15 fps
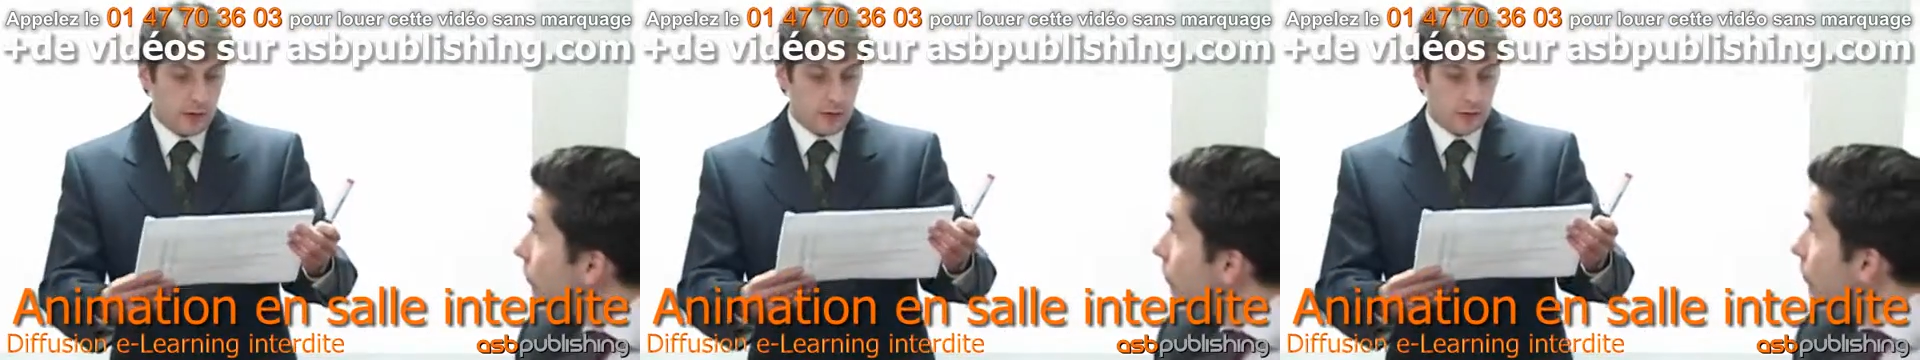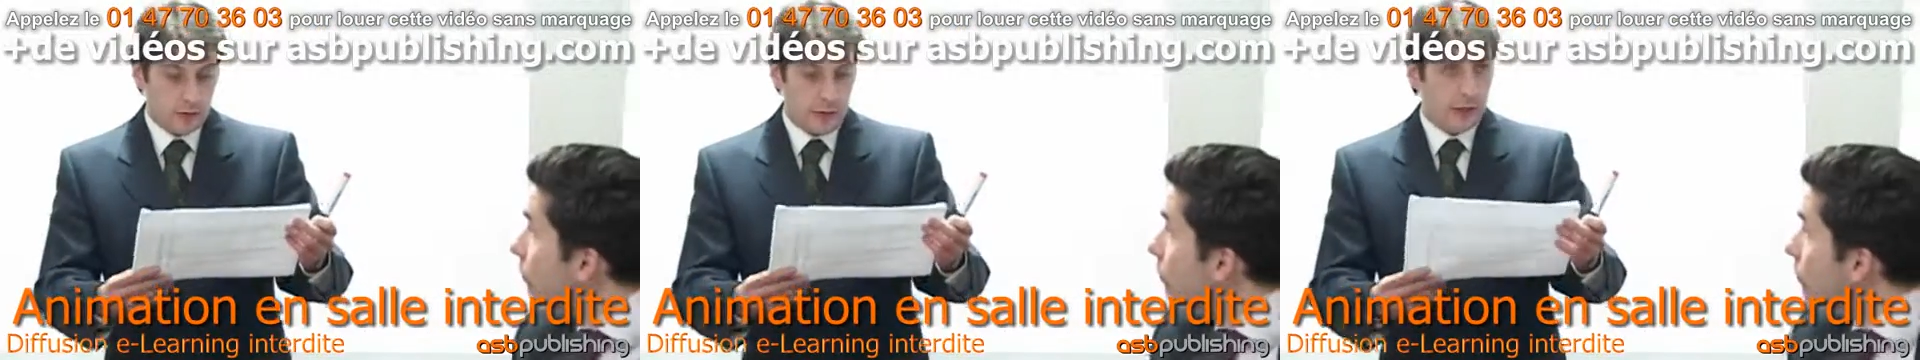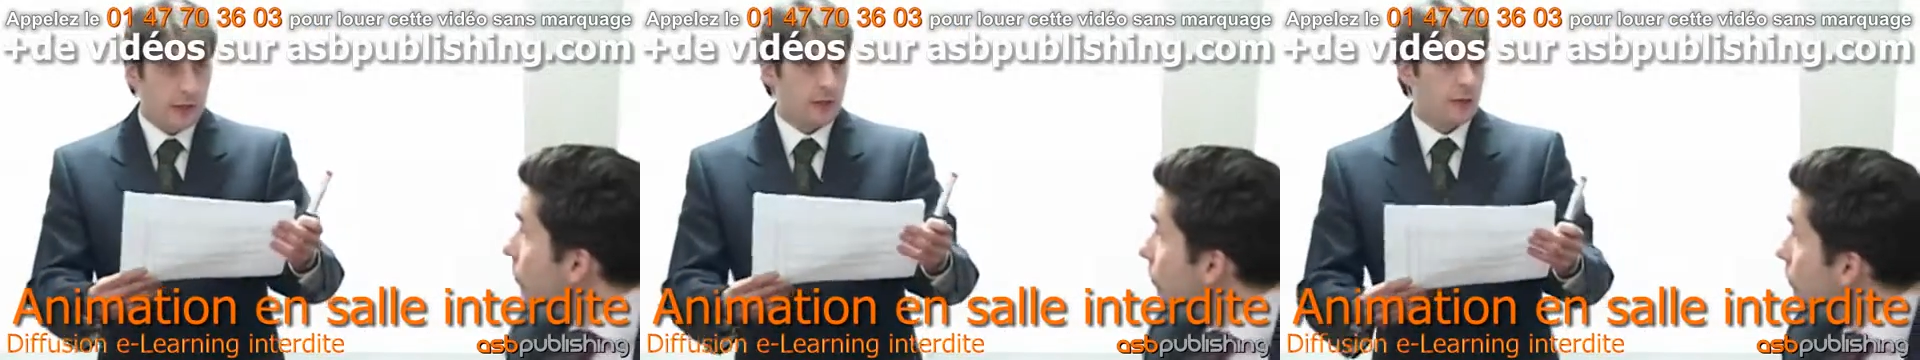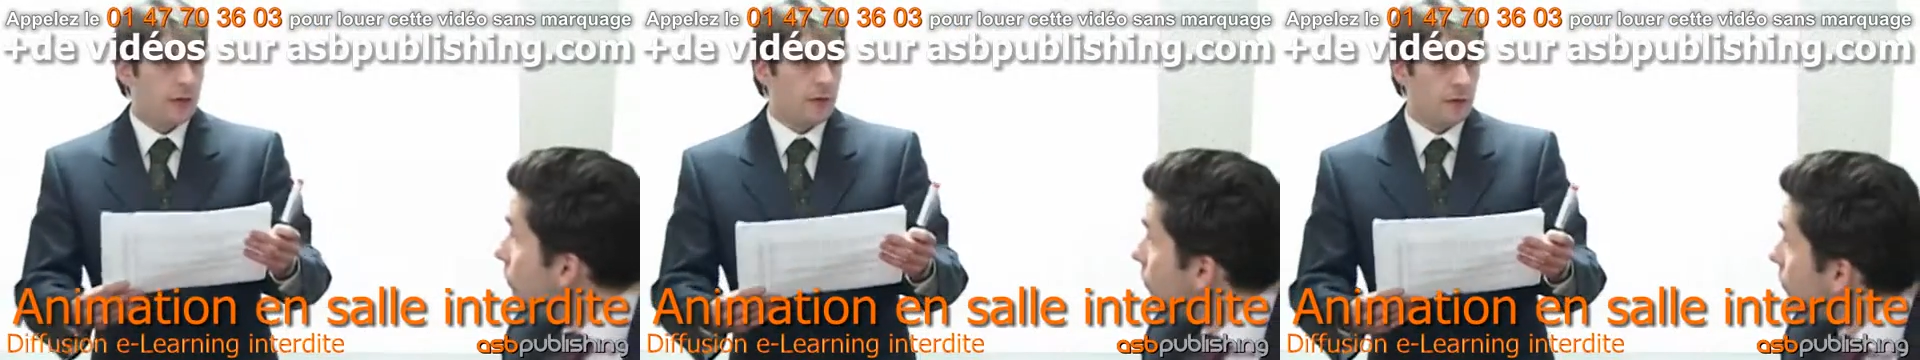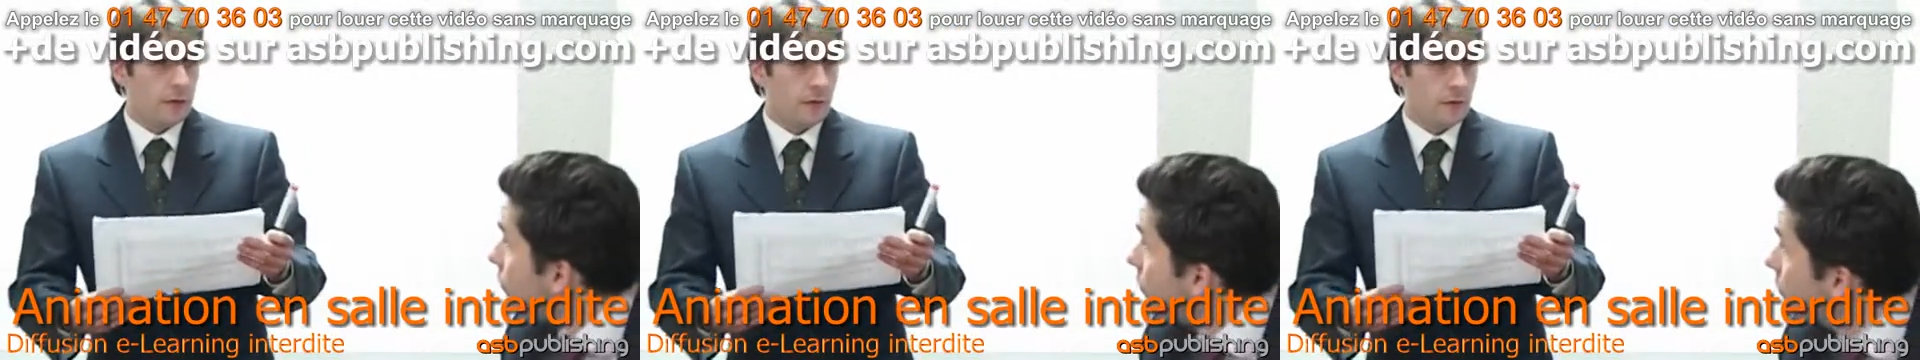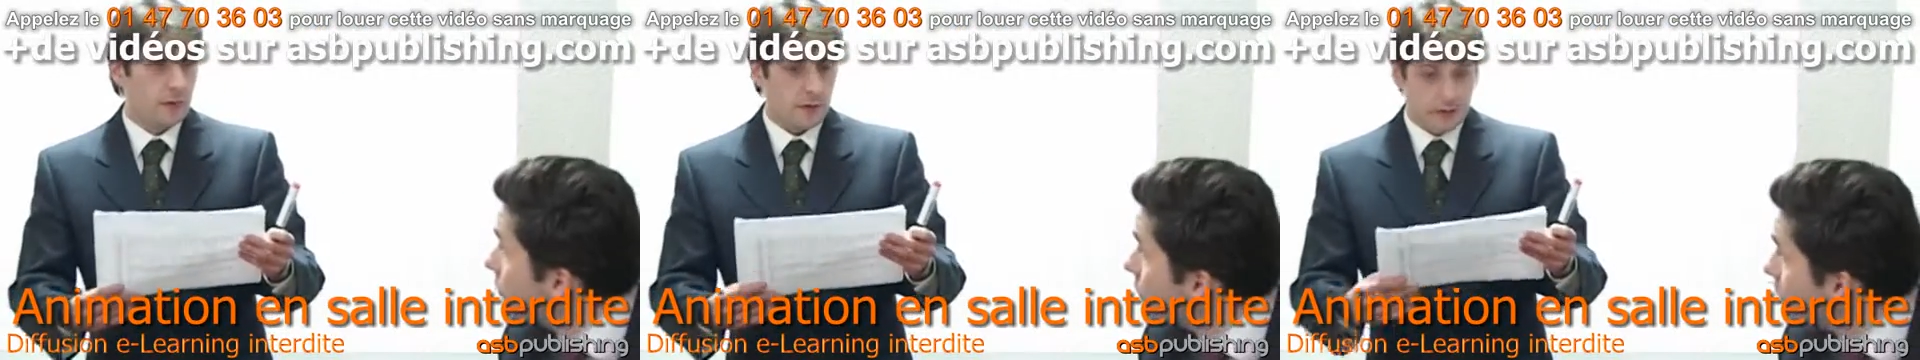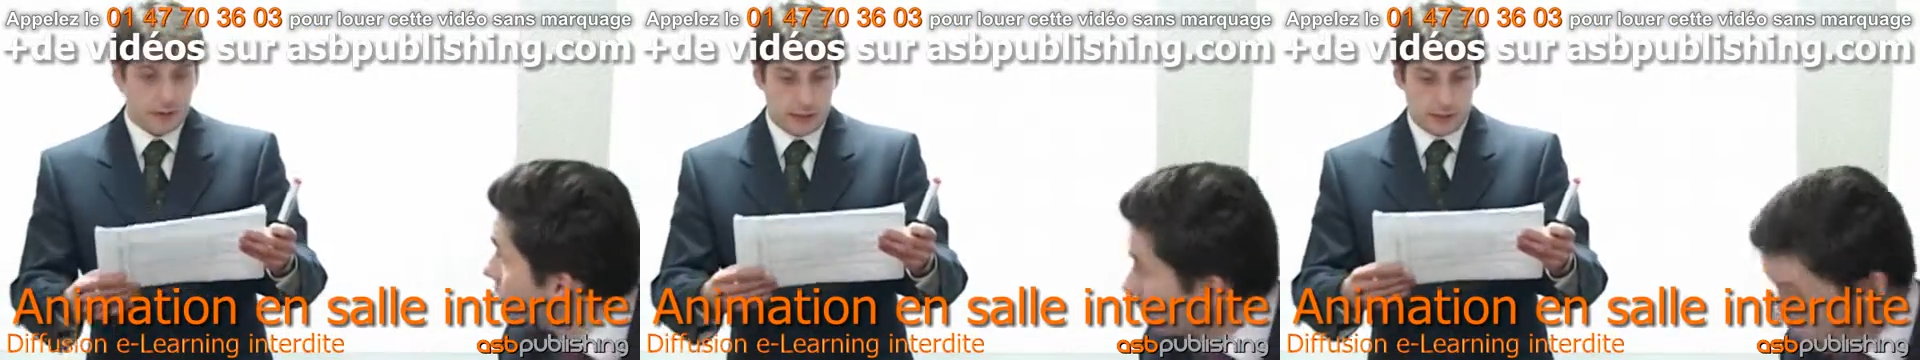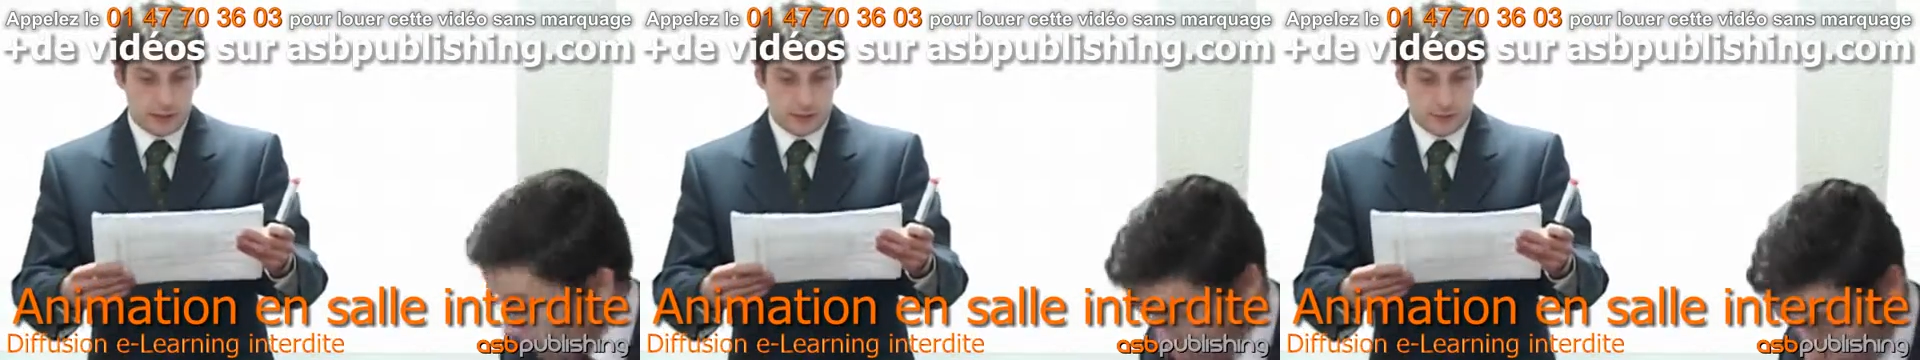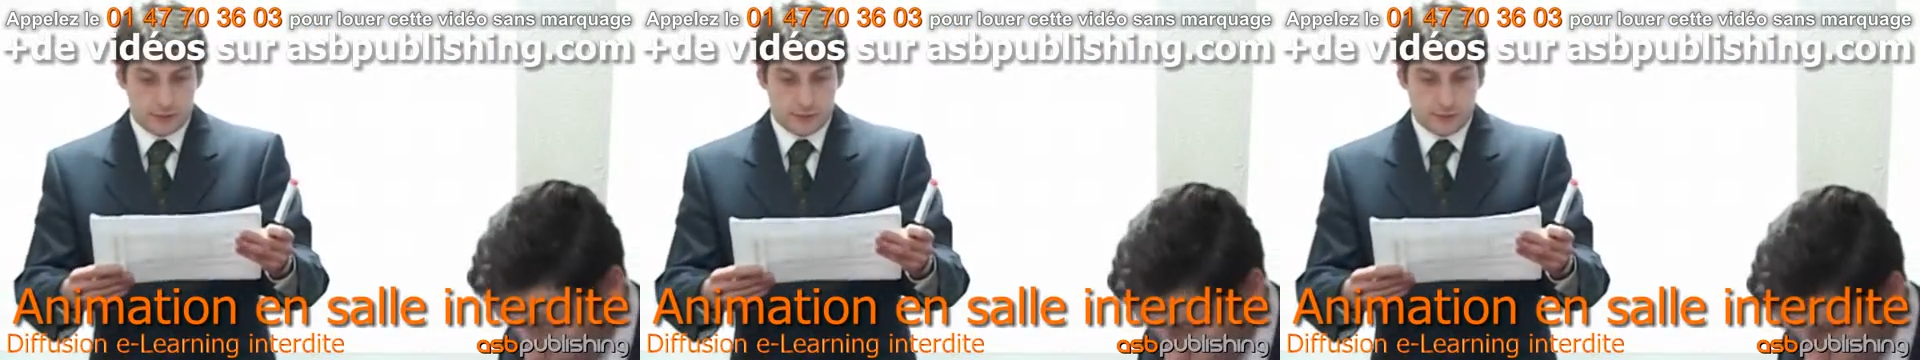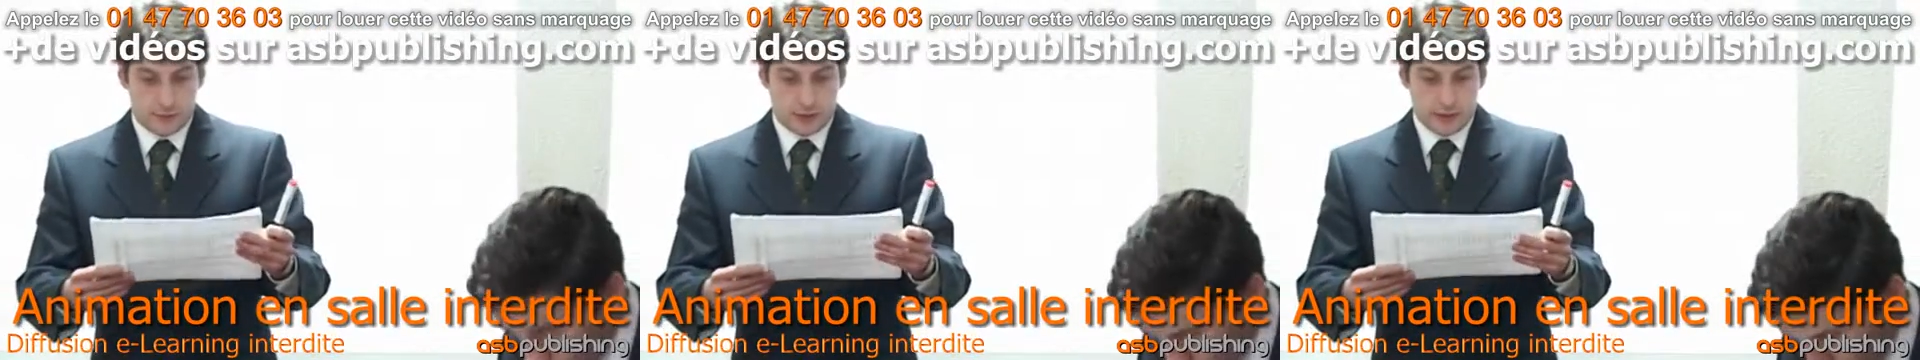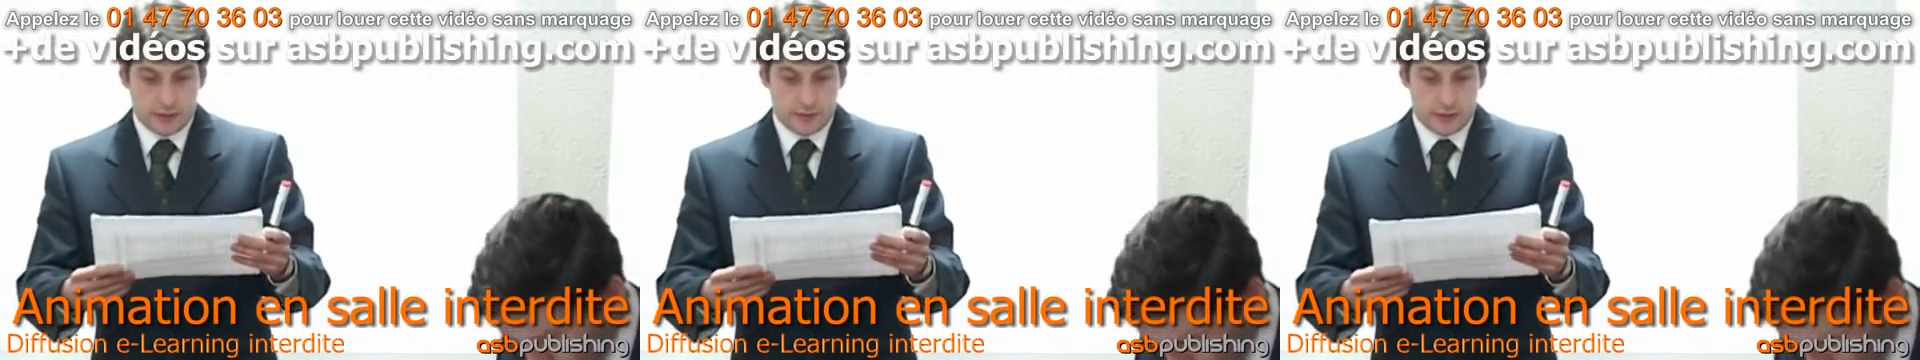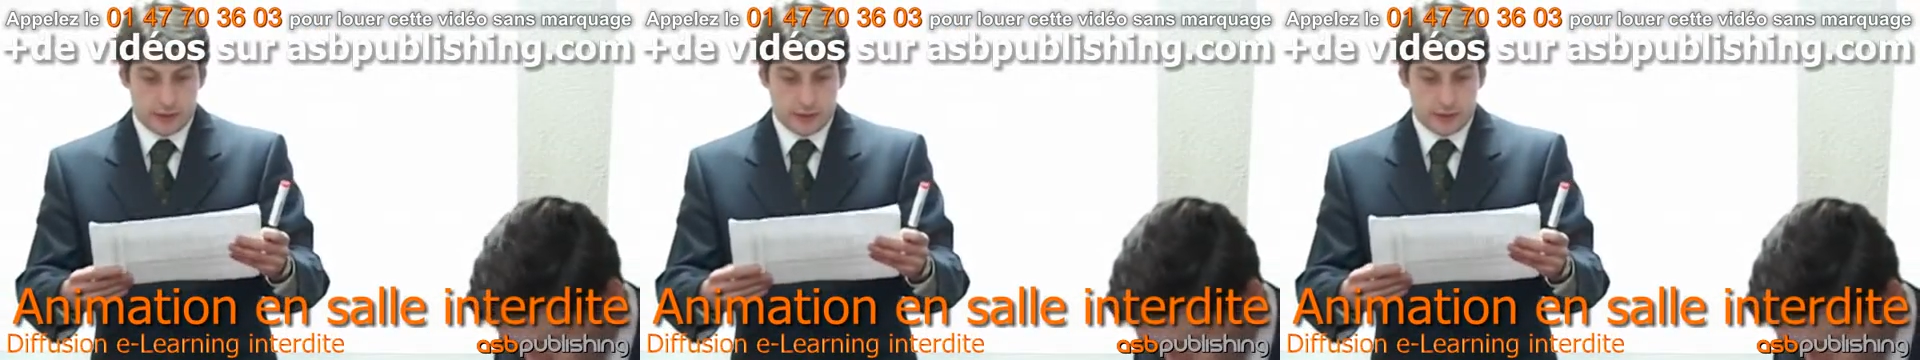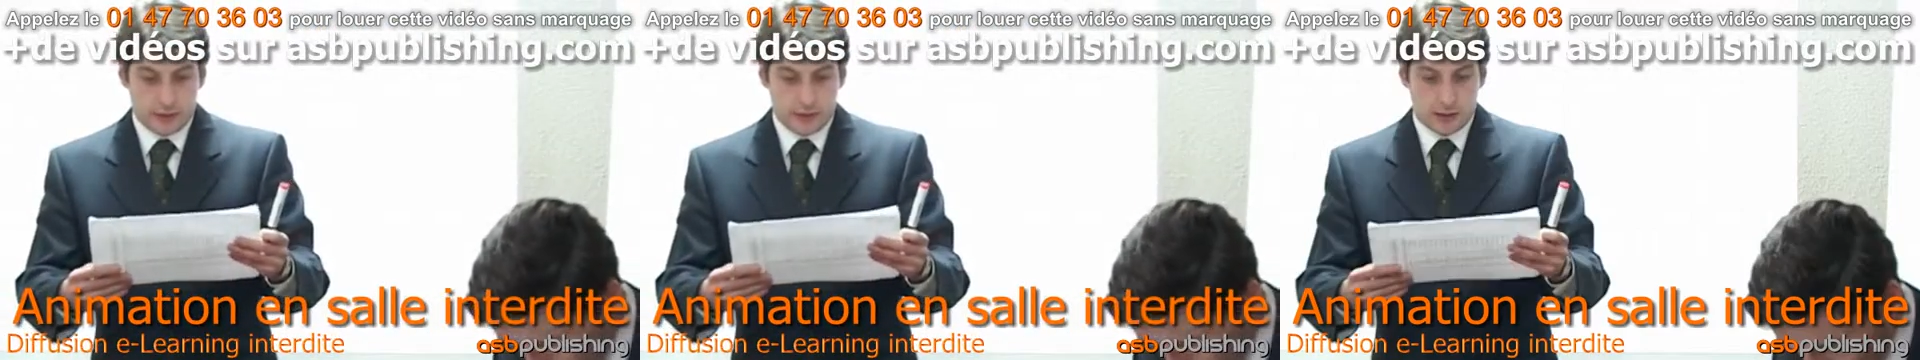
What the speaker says: Yes, it seems that,